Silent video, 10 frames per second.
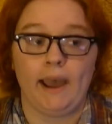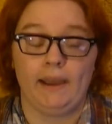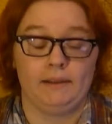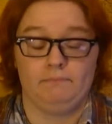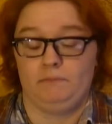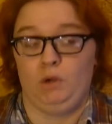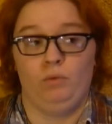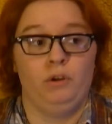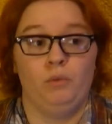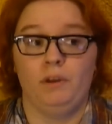I
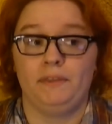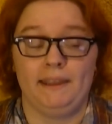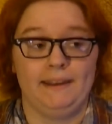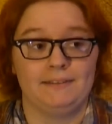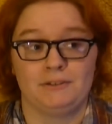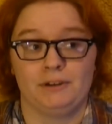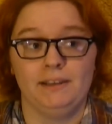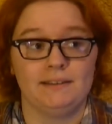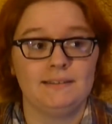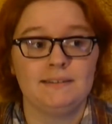don't know what the answer
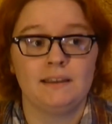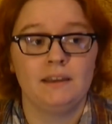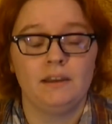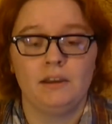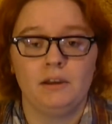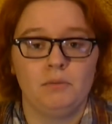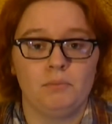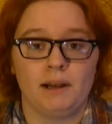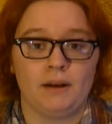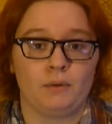is,
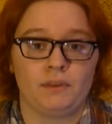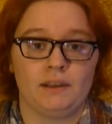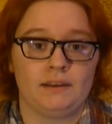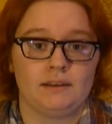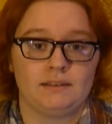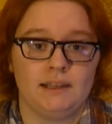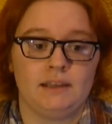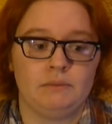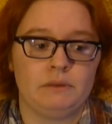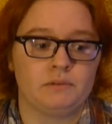but I don't think
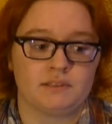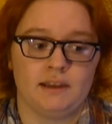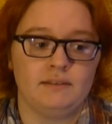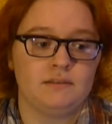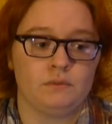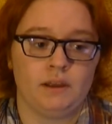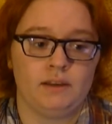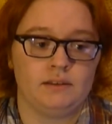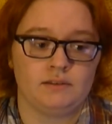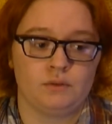taking people's guns
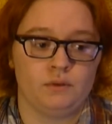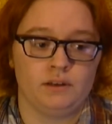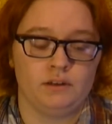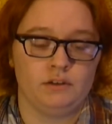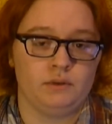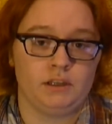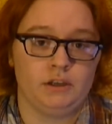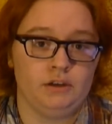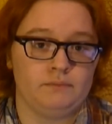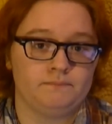away is going to do any
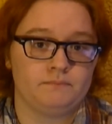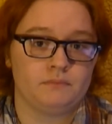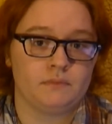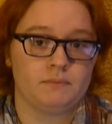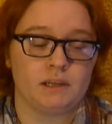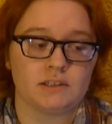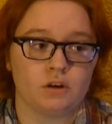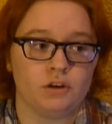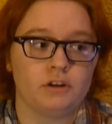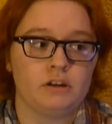good. Because
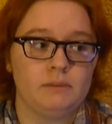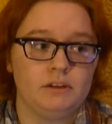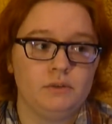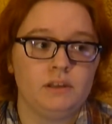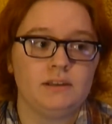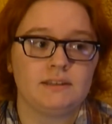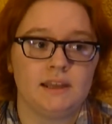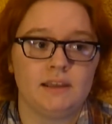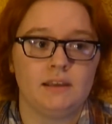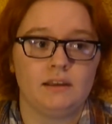all you're going to be doing is
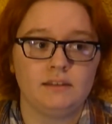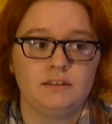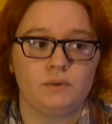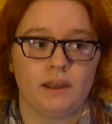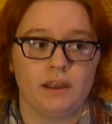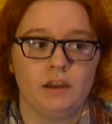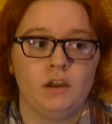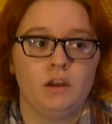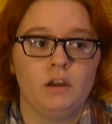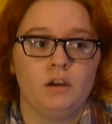taking guns away
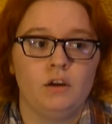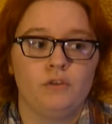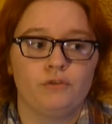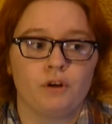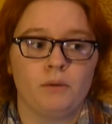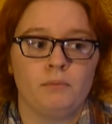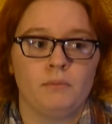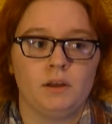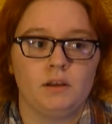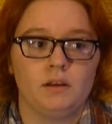
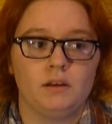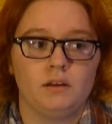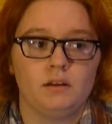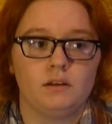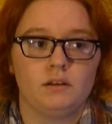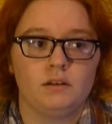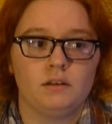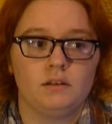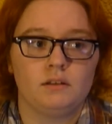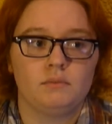from
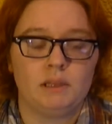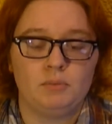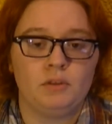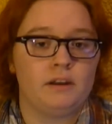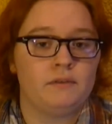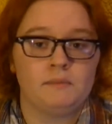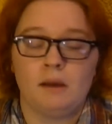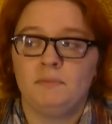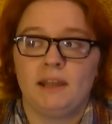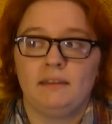people that have
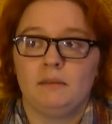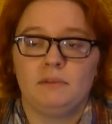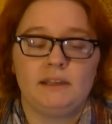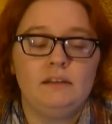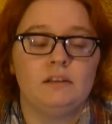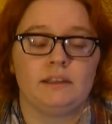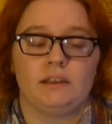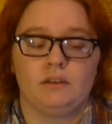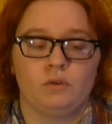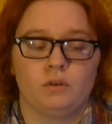obtained them
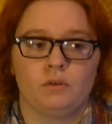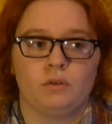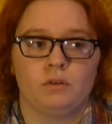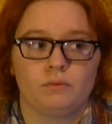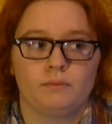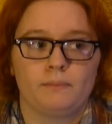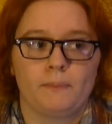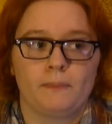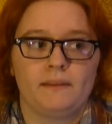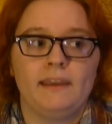legally, or
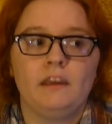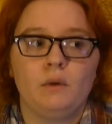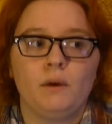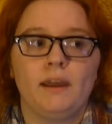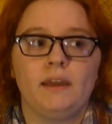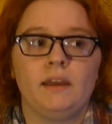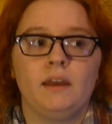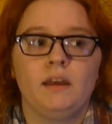taking away